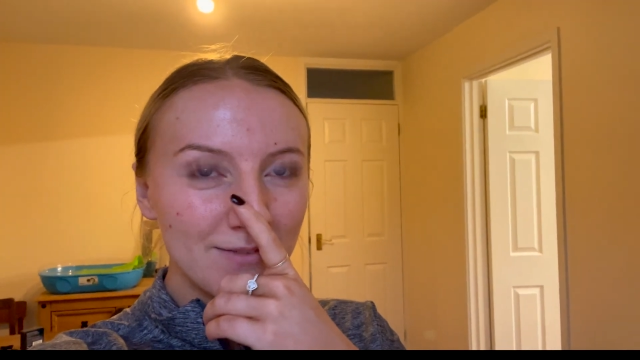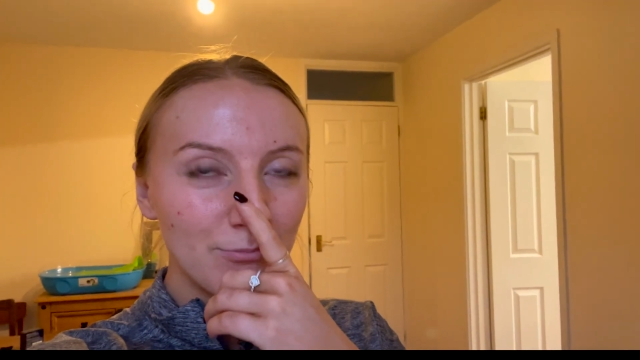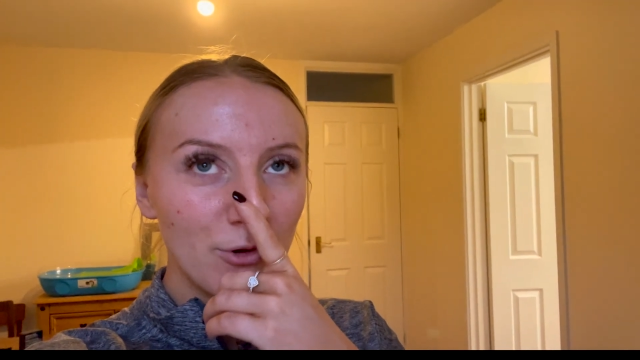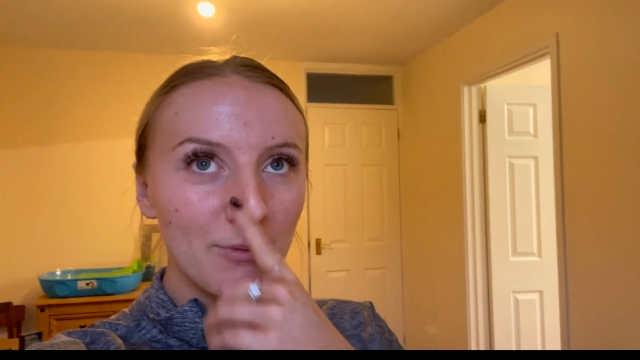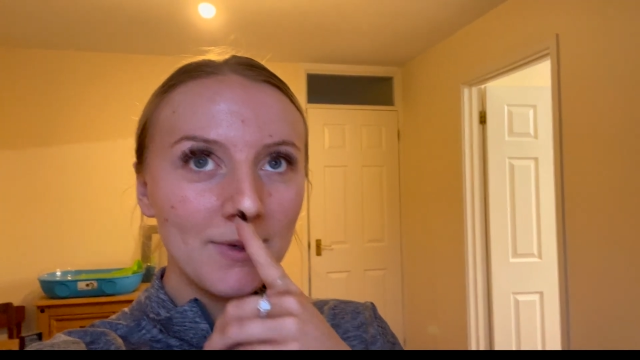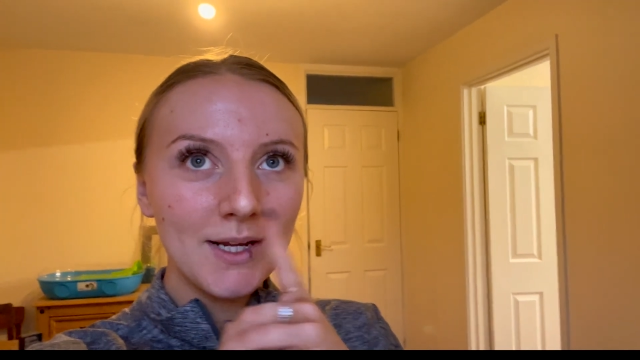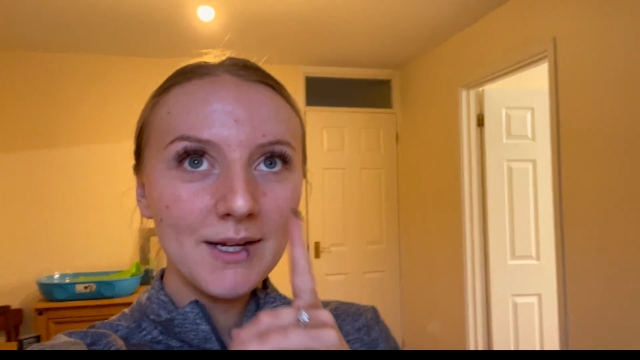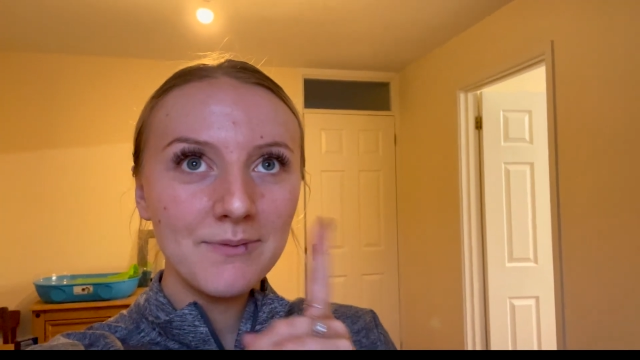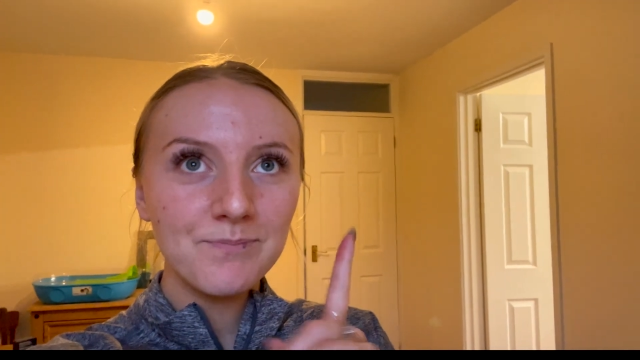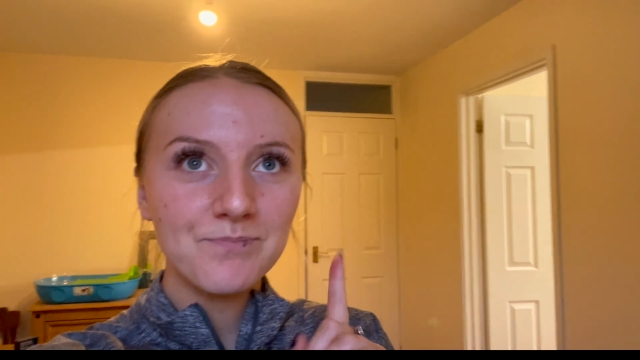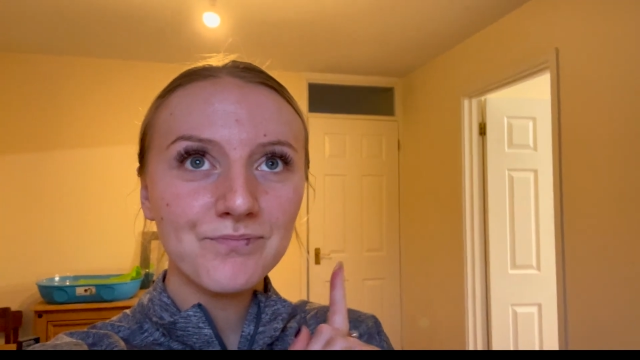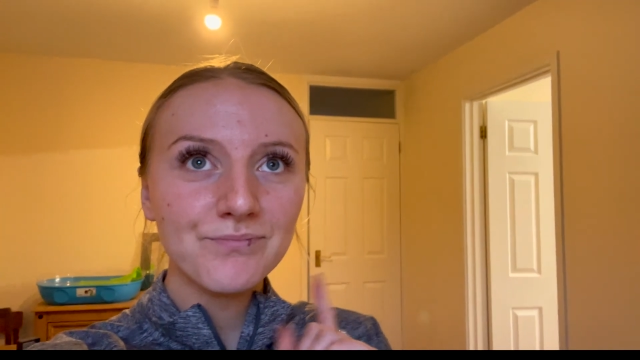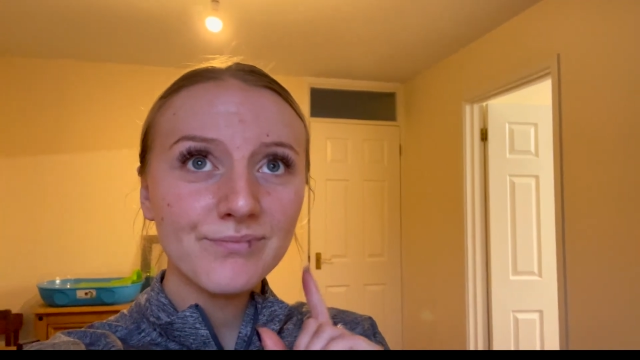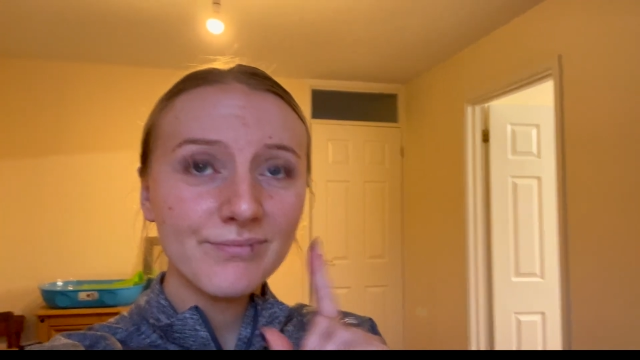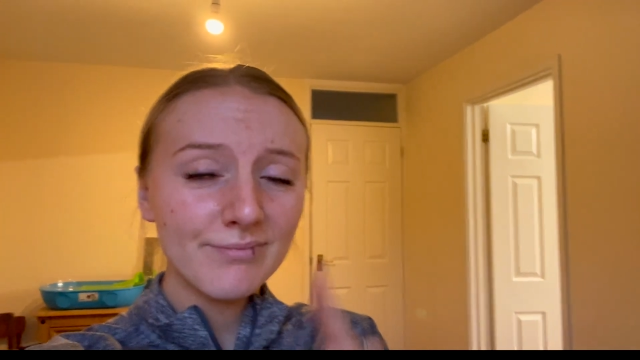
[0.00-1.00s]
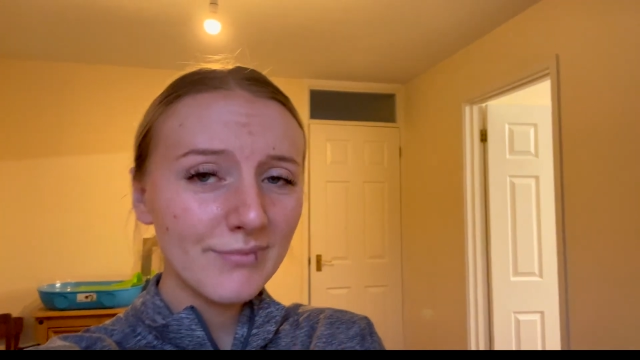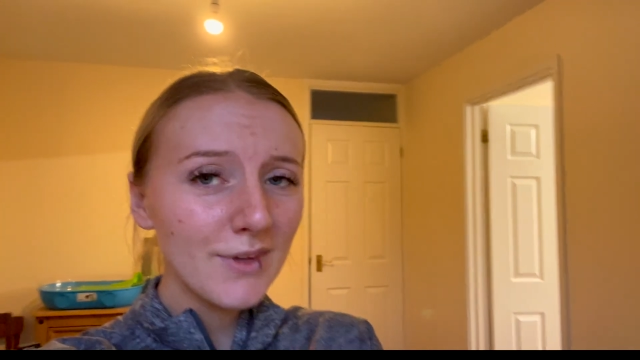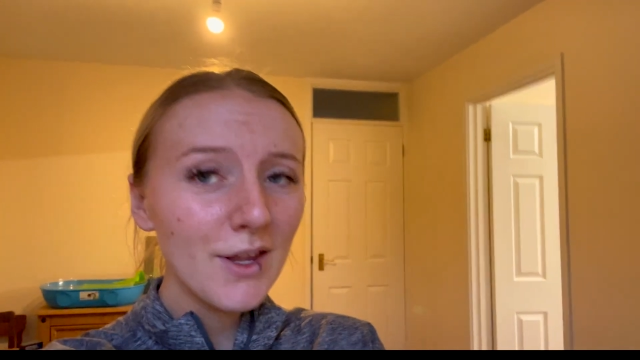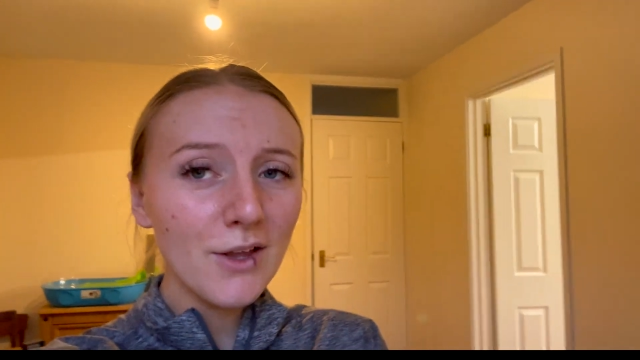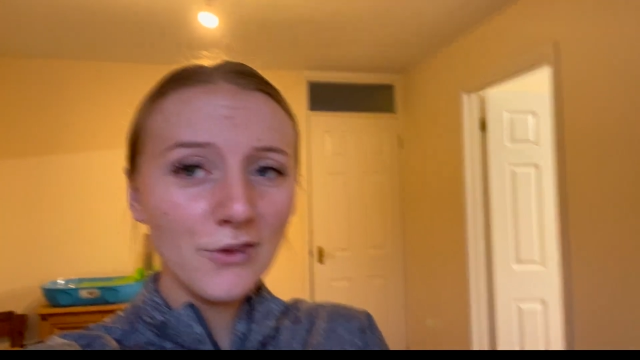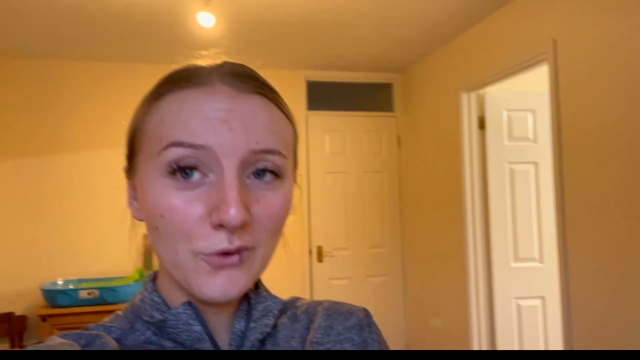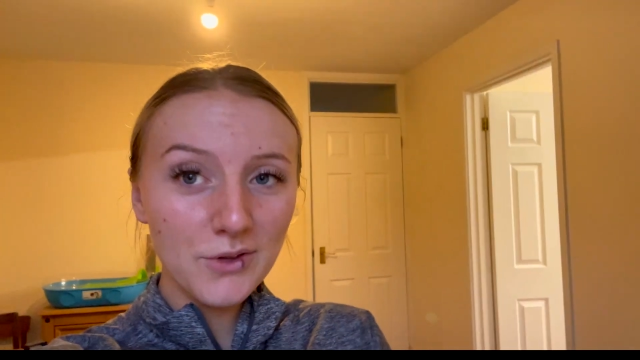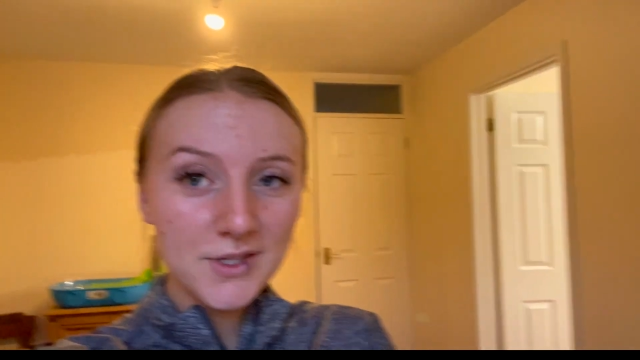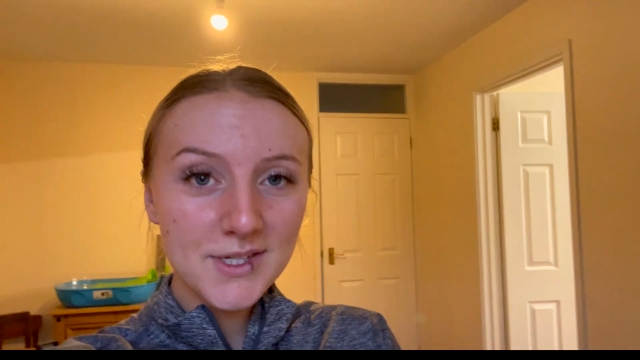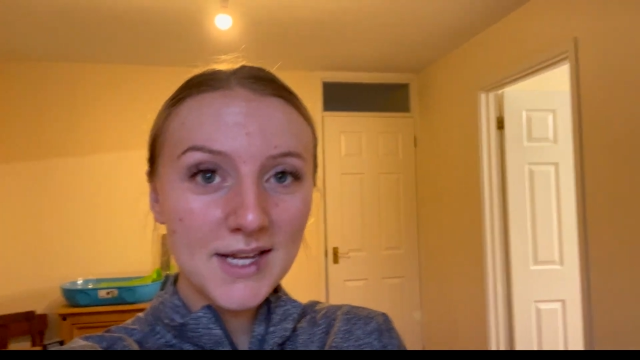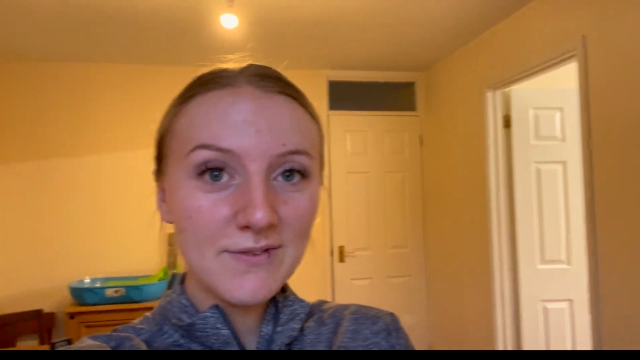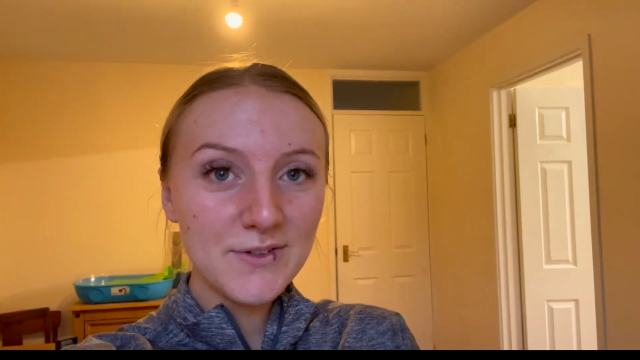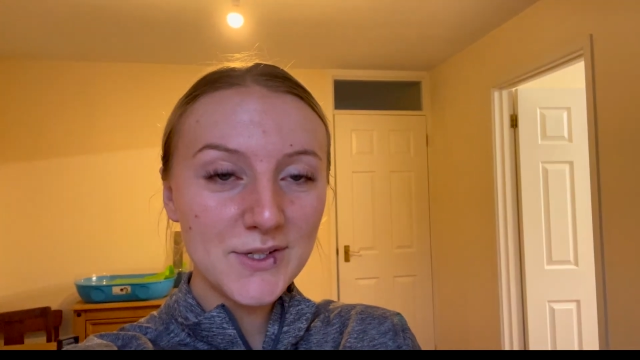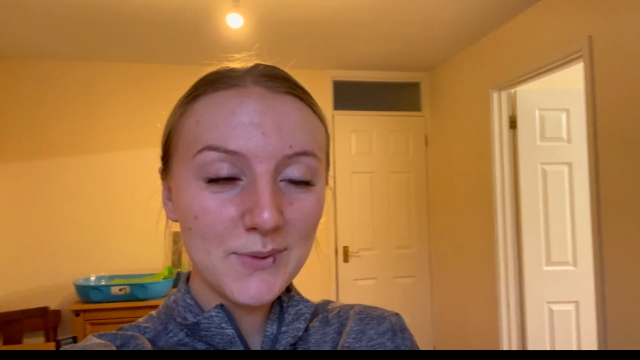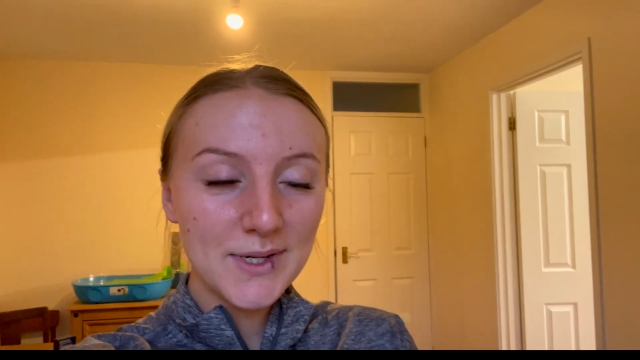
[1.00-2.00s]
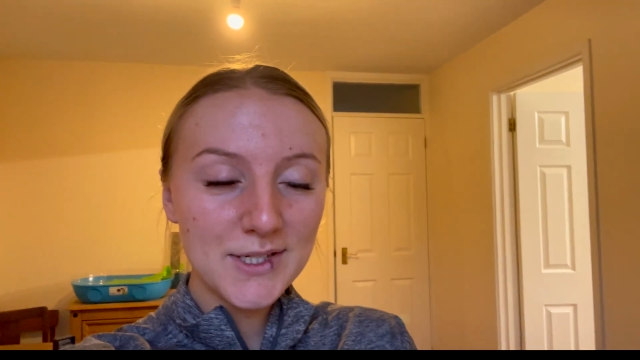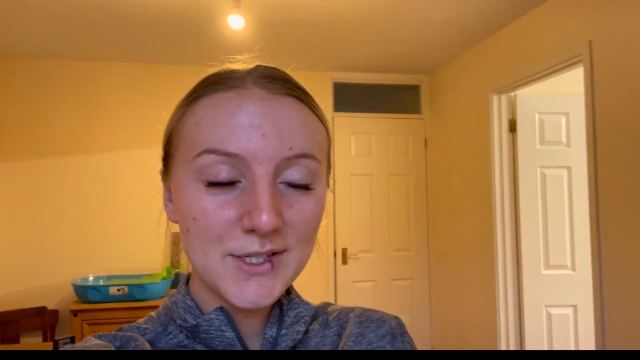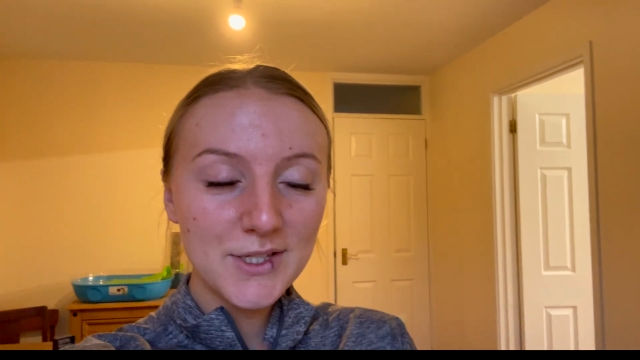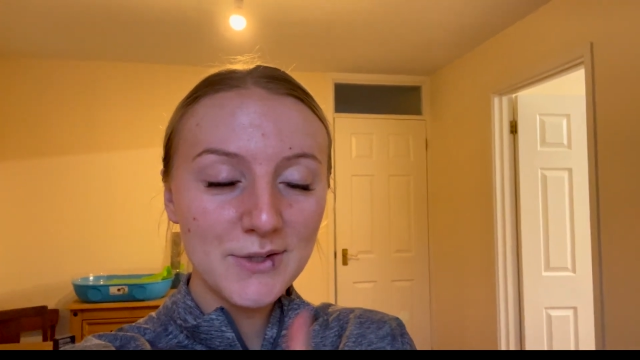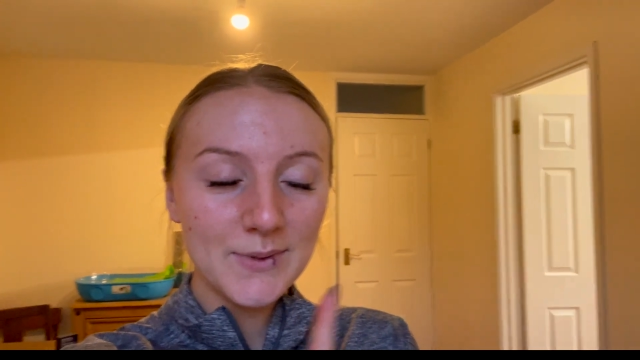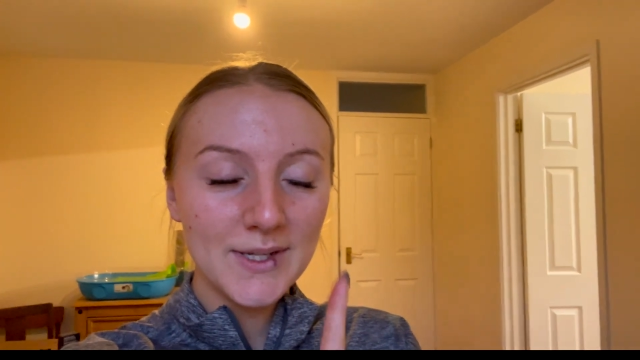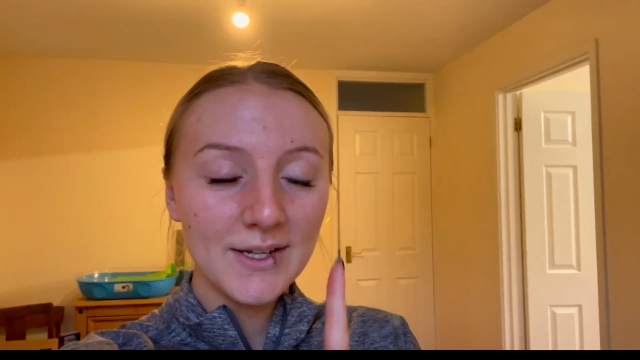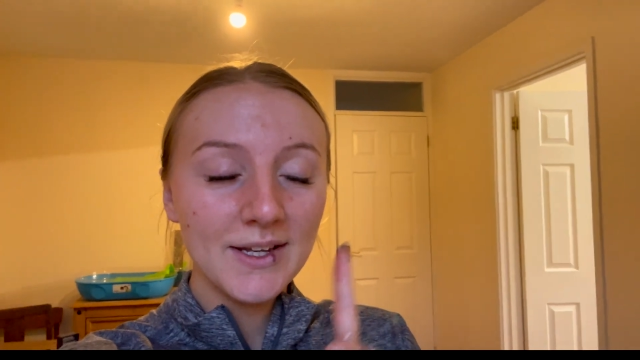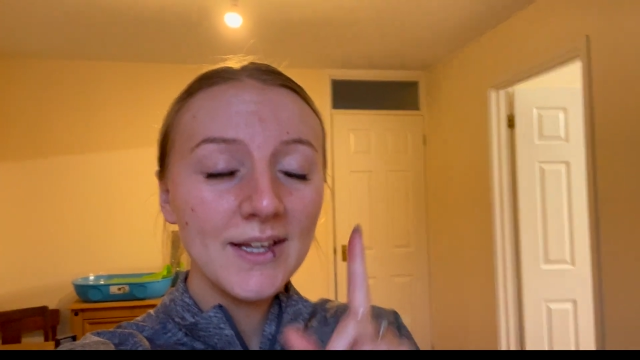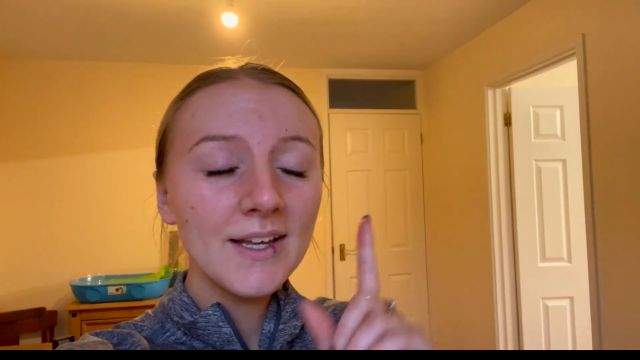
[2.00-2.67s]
probably not the safest way to do it.